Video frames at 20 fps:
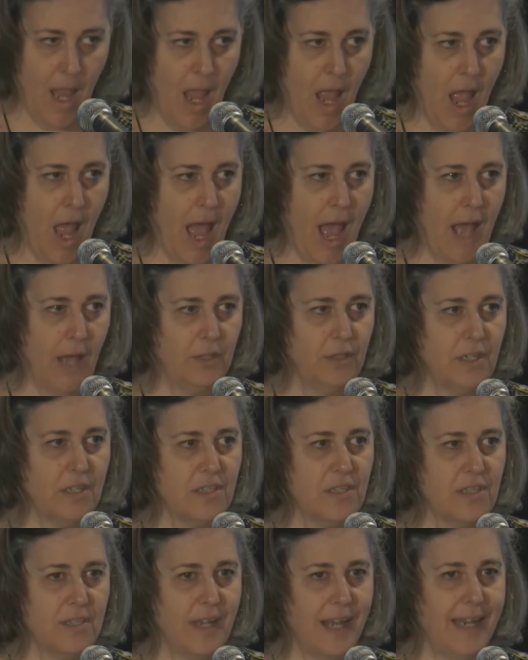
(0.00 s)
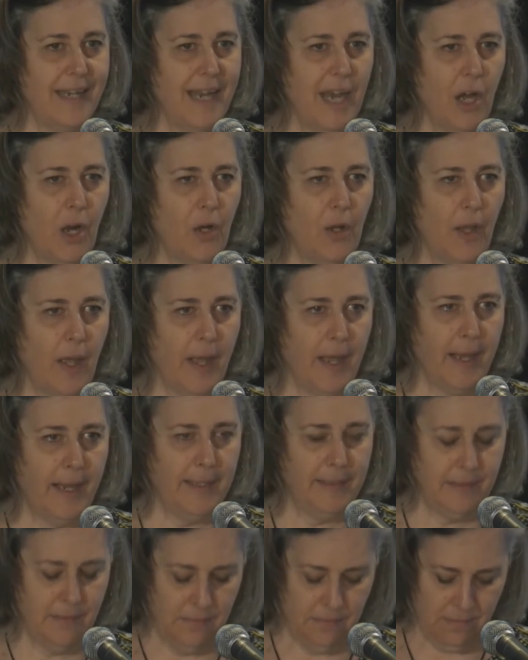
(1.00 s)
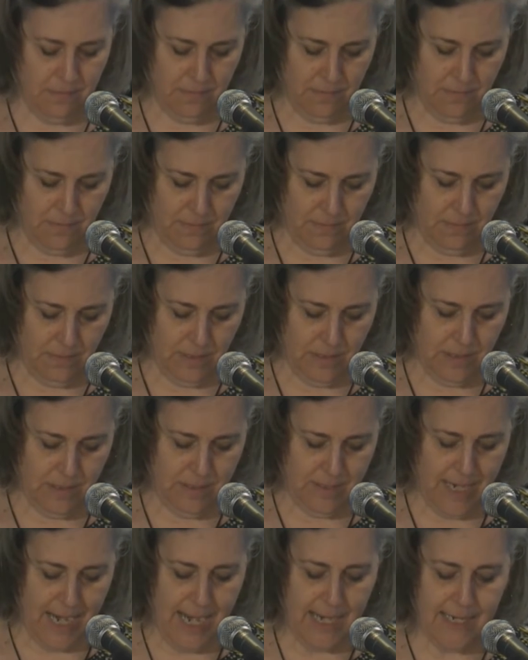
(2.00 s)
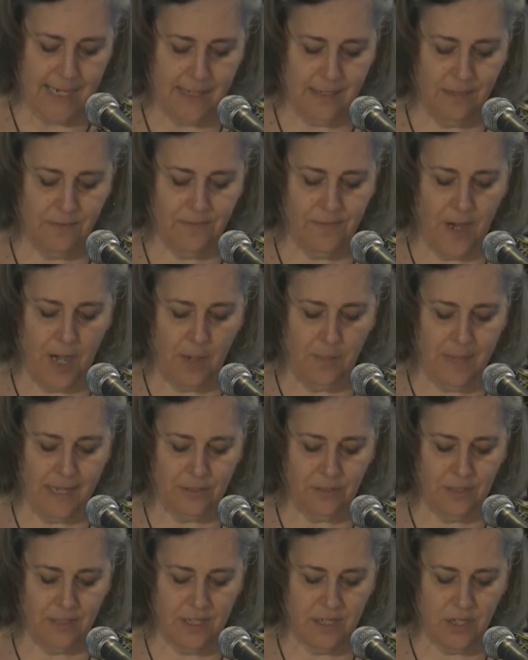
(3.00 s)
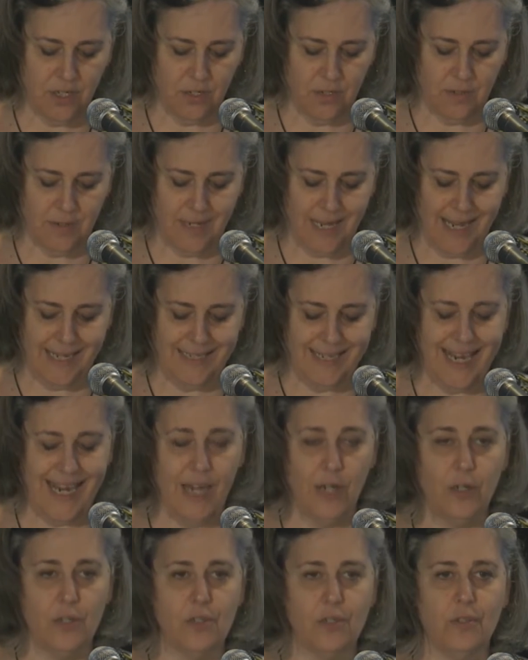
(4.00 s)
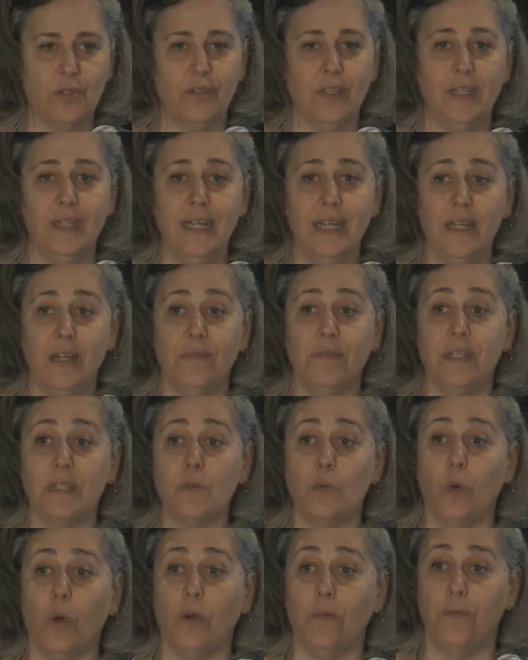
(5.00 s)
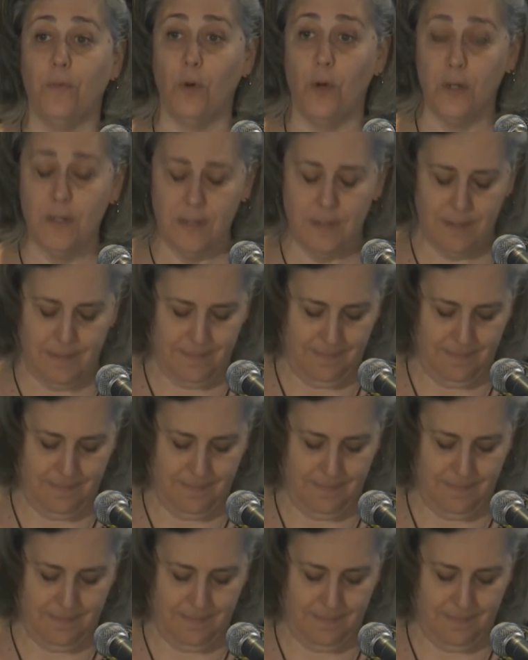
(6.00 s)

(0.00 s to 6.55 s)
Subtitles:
How does an airline take in environmental issues and caters to the need of its workforce?